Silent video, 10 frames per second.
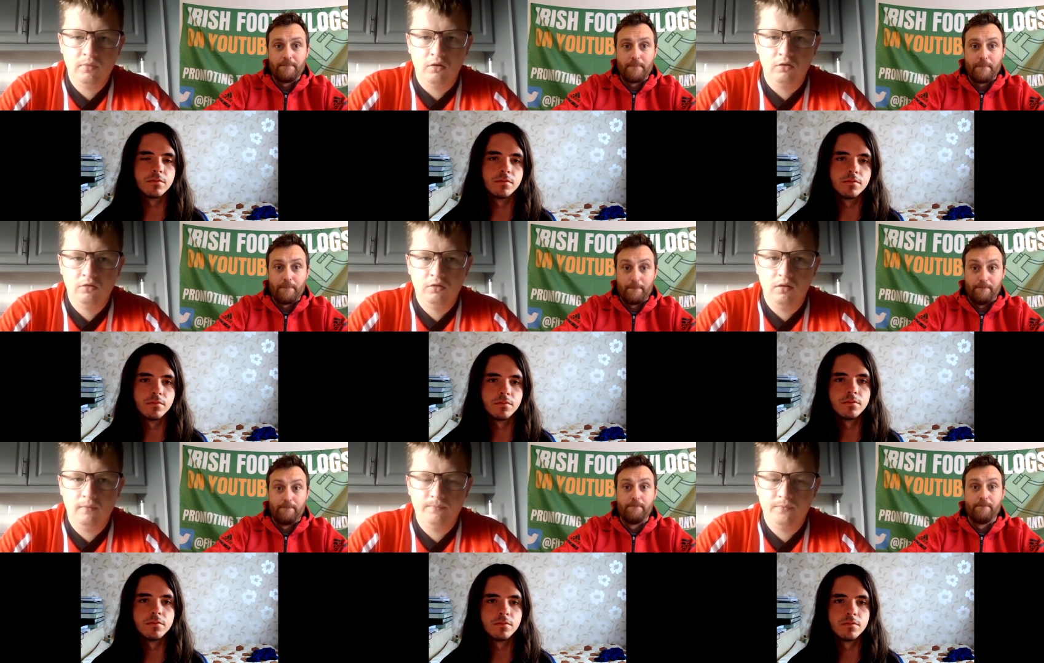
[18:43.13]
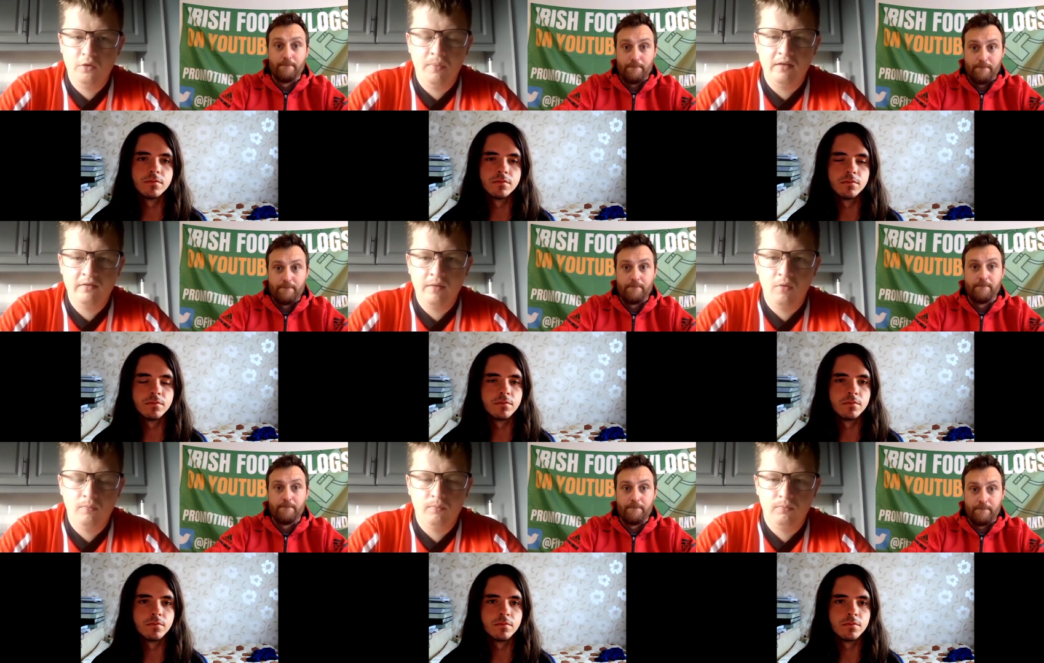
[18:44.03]
Speaker 1: because you pass
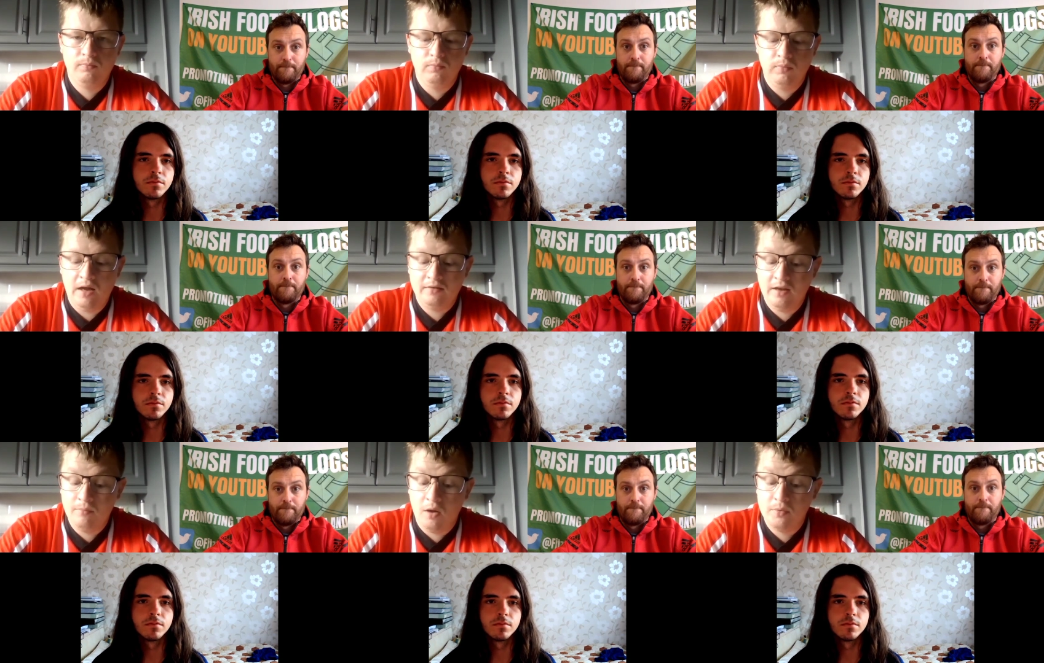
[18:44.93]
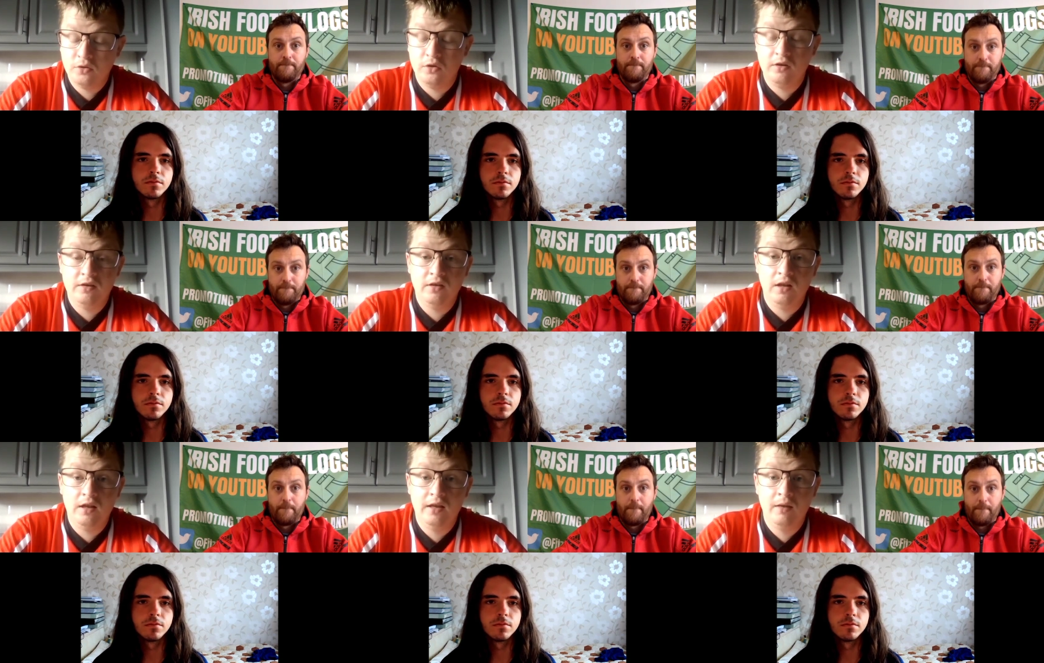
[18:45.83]
them up pass them opportunities
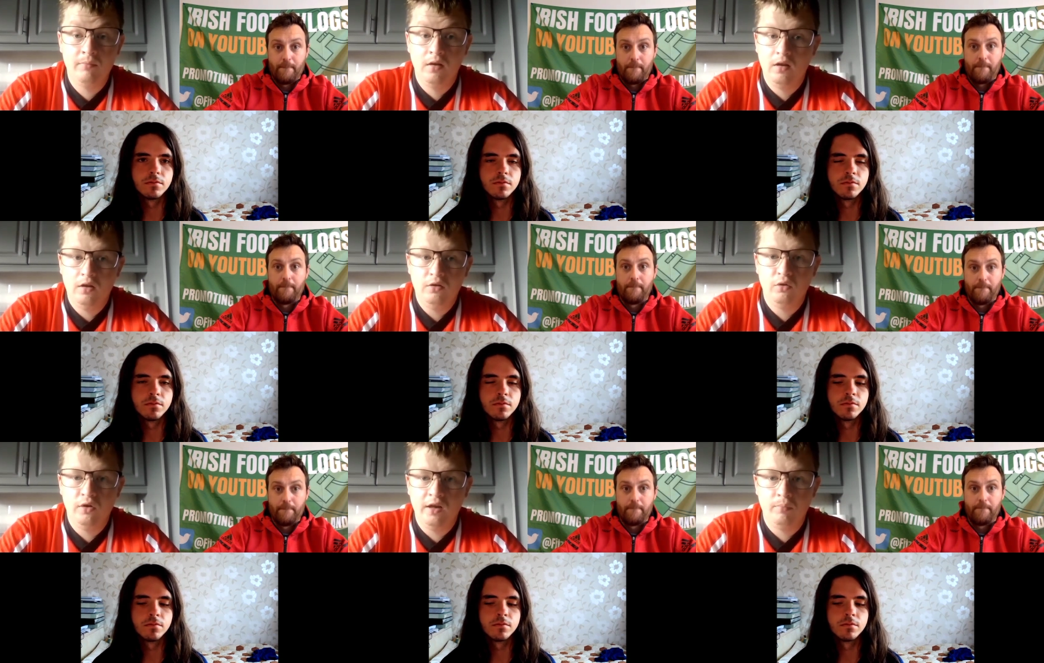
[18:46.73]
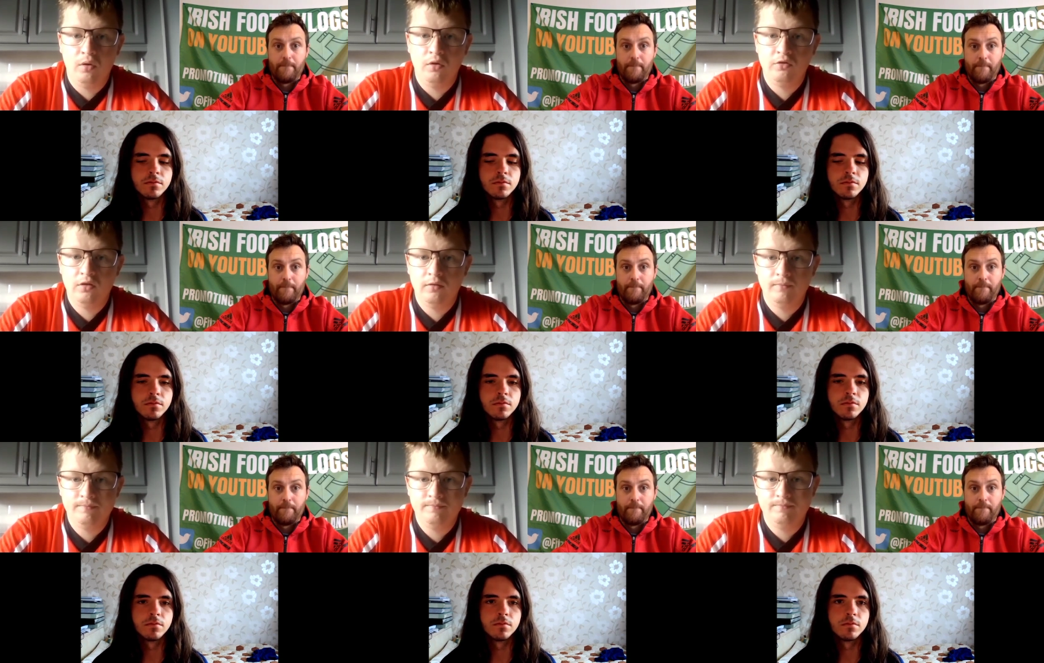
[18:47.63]
in the league game, you're going to get punished
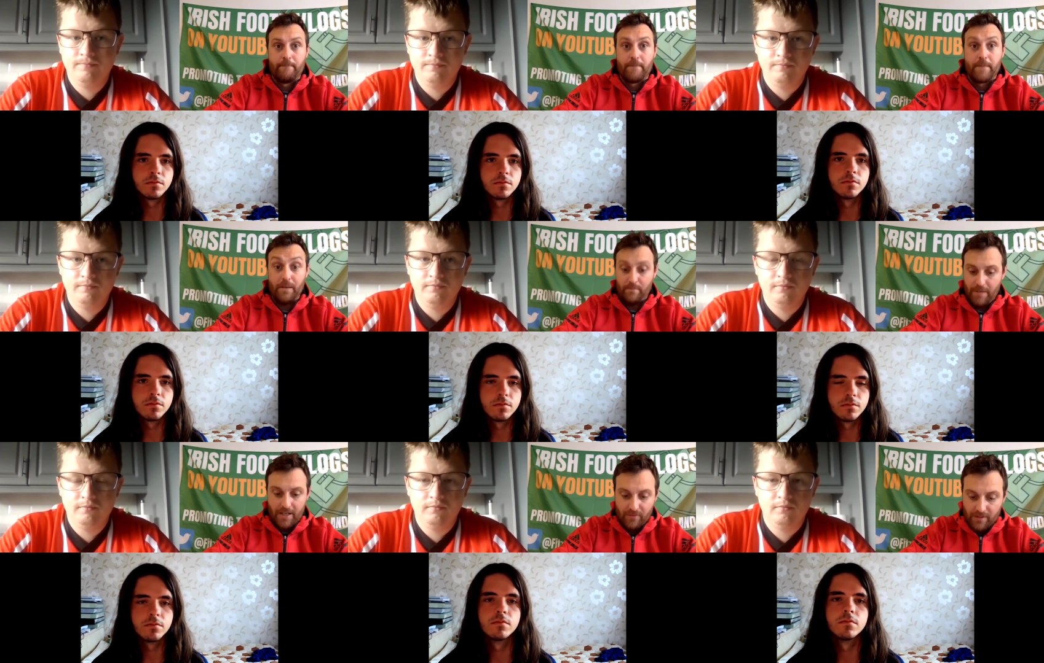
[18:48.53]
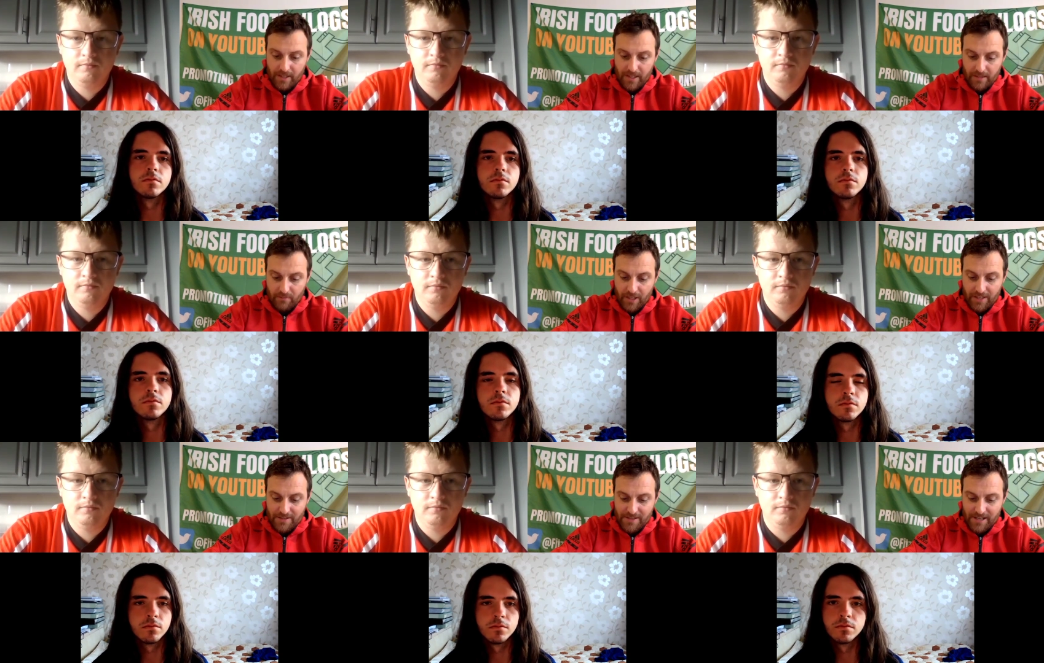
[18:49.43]
Speaker 2: yeah, pace will kill them. We're
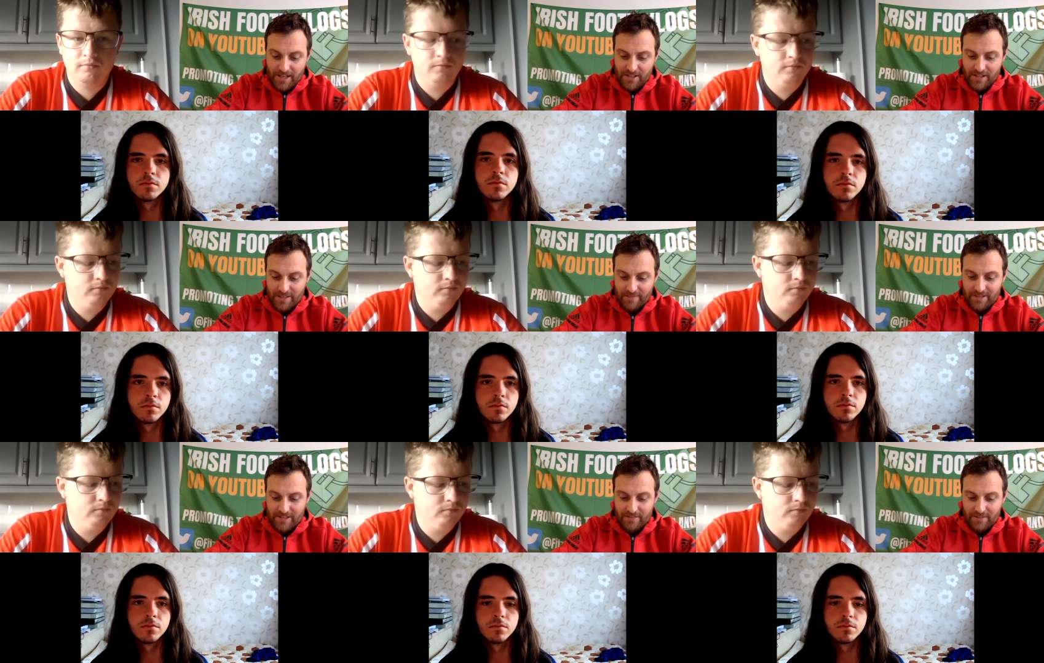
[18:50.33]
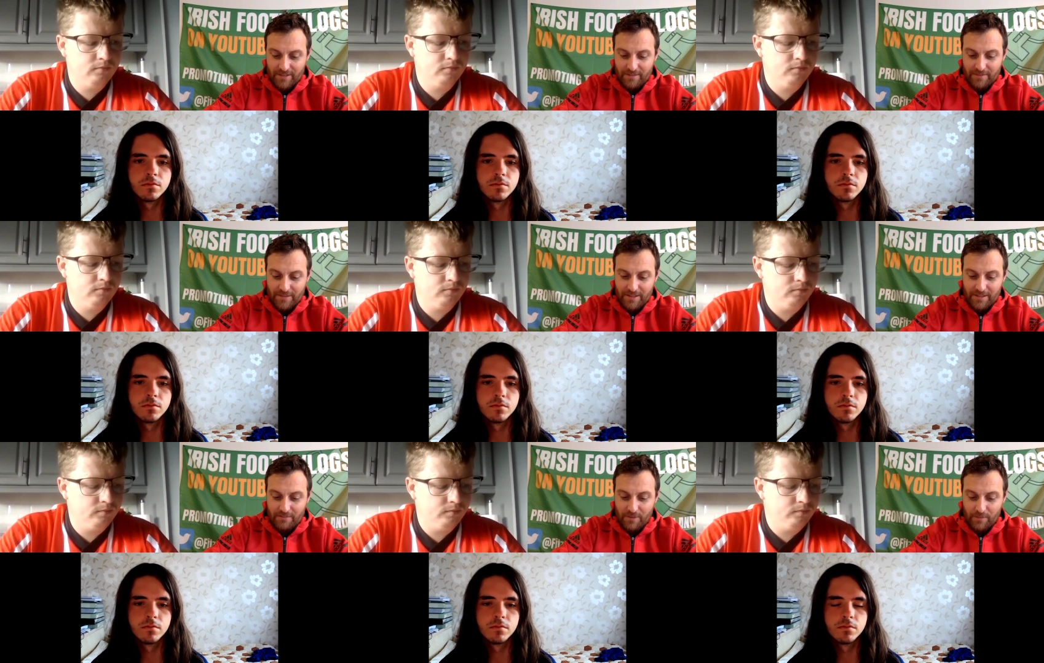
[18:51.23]
getting to the stage of the competition where there
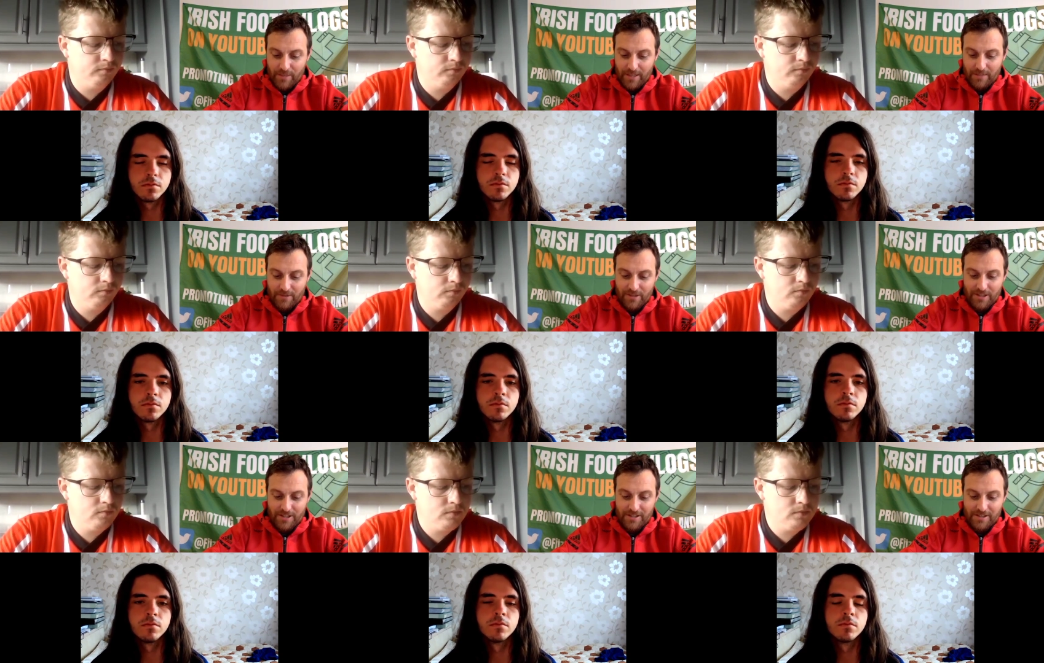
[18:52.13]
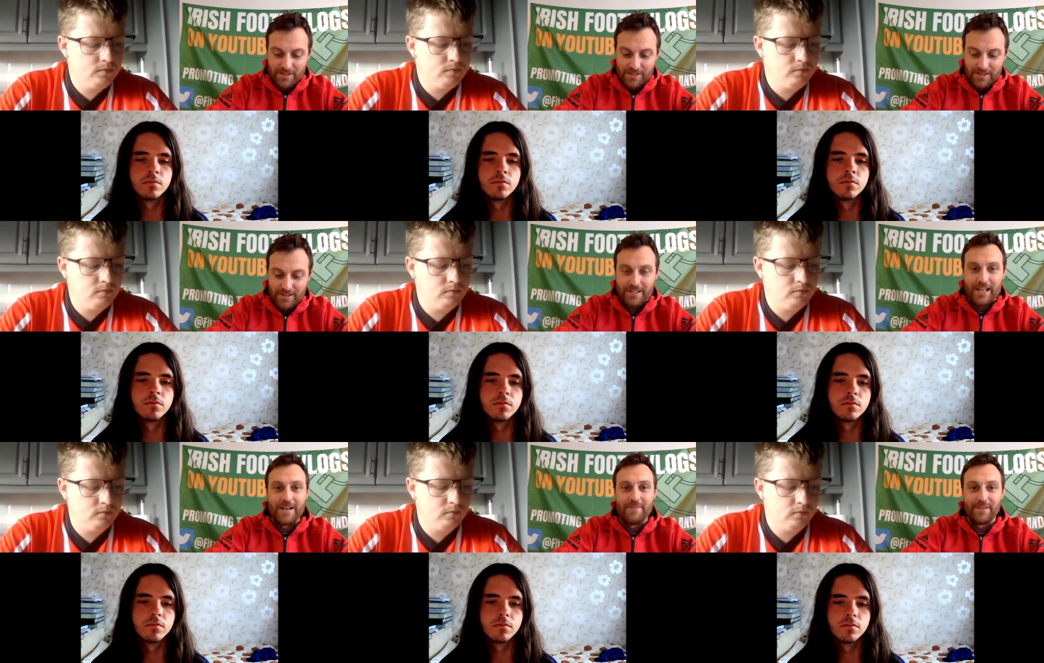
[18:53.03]
nearly won't be any more shocks because there nearly
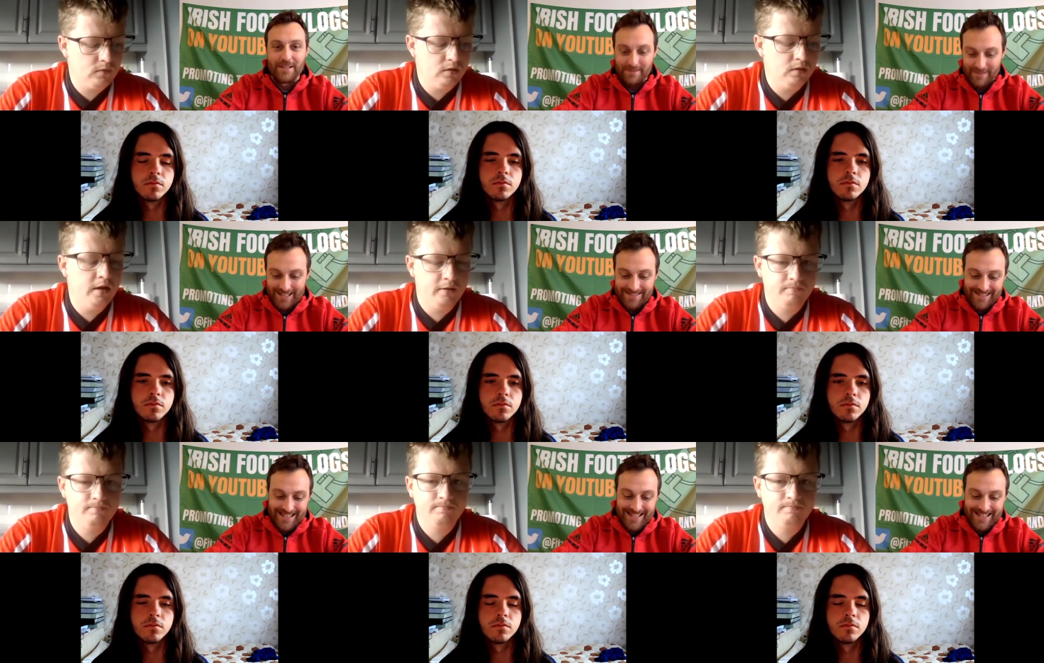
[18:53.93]
can't be in many yeah.